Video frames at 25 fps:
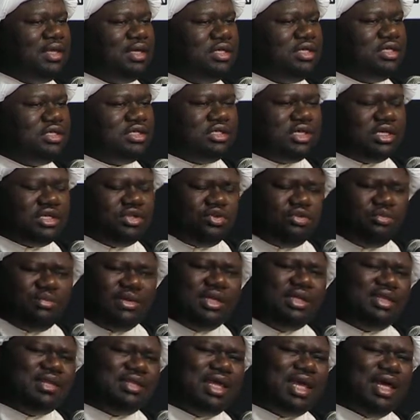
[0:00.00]
He said, "You
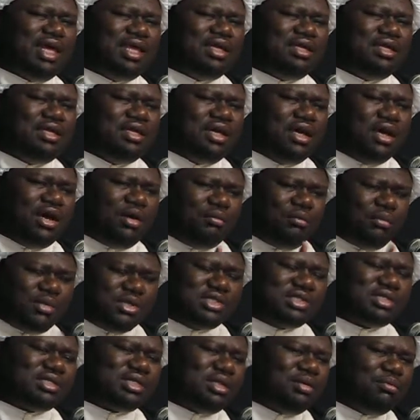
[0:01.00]
mean that a
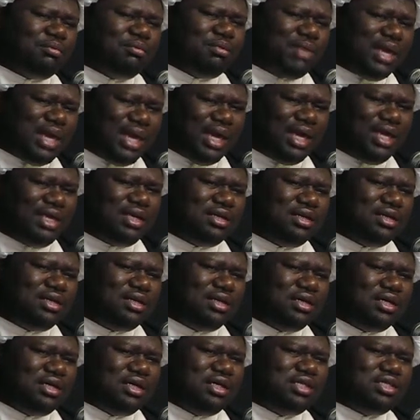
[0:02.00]
Muslim
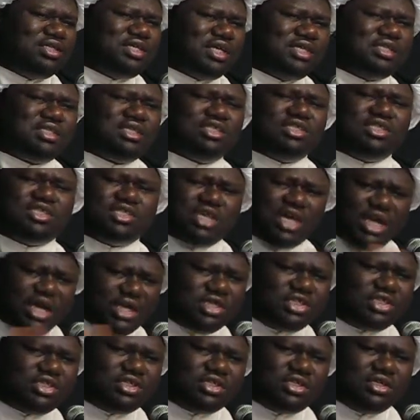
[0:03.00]
man doesn't
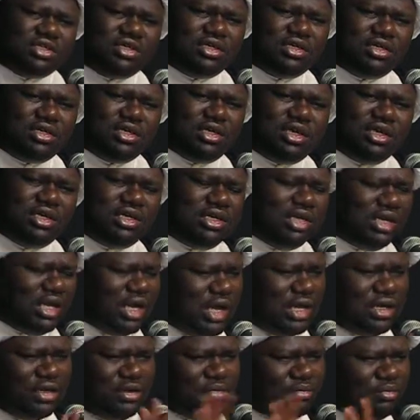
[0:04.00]
touch
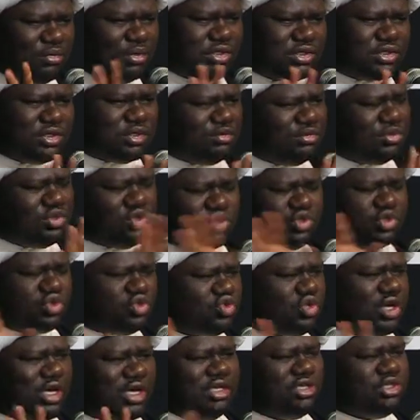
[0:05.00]
non-Muslims or
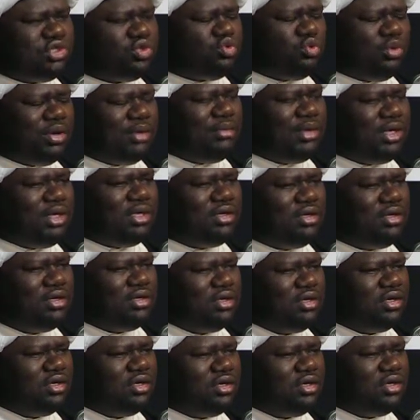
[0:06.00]
strange
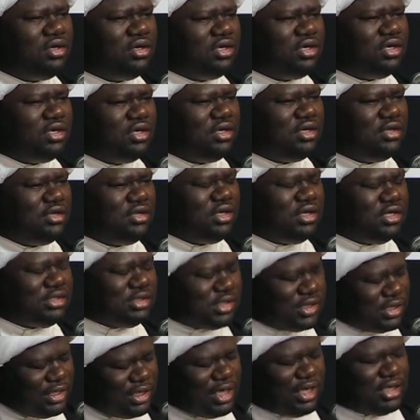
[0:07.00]
women?" He
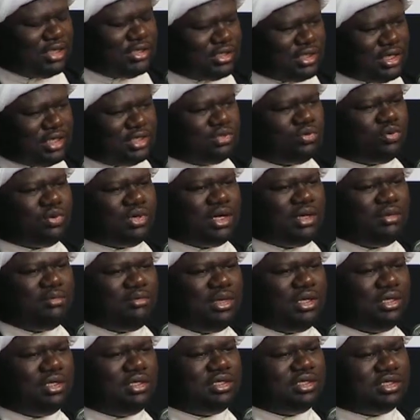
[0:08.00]
said, "Yes, that's what I
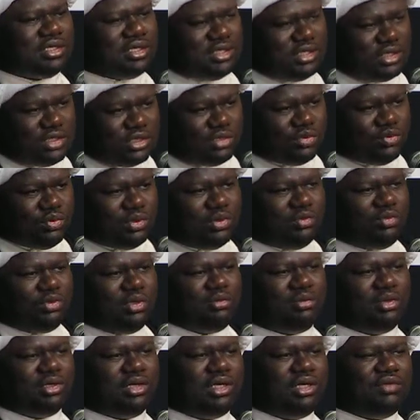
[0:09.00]
mean." He said, "This is what we
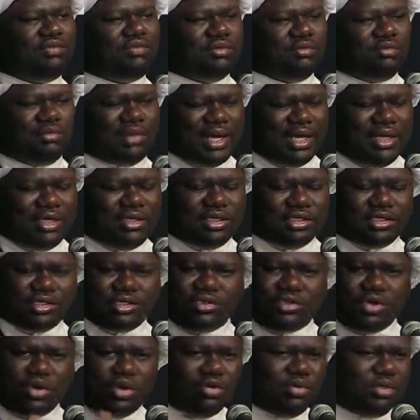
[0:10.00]
believe. A man
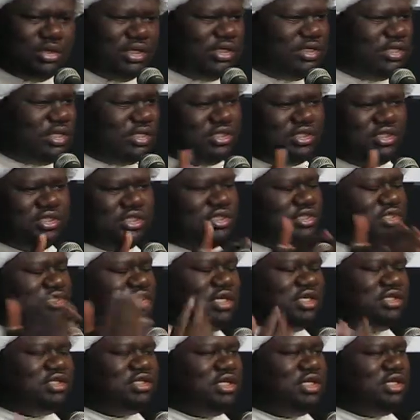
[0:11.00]
doesn't go and he doesn't just
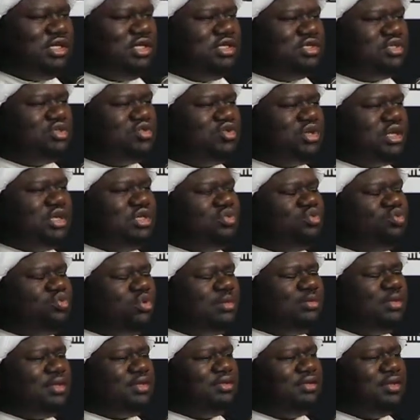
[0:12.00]
touch any strange
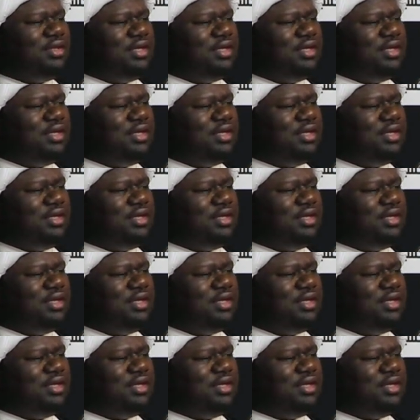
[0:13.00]
woman."